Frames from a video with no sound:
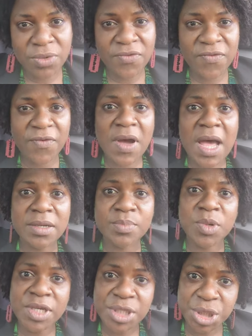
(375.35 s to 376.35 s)
good for
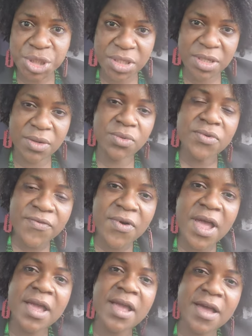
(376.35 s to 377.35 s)
admonition, good
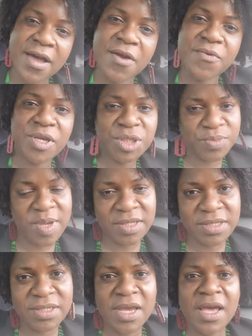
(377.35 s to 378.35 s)
for
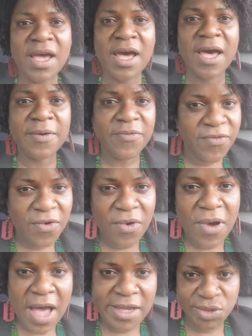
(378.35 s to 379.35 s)
encouragement um,
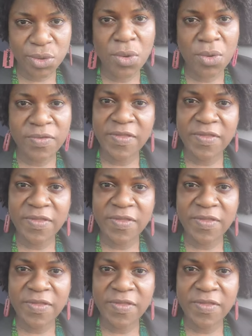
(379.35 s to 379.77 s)
for us all.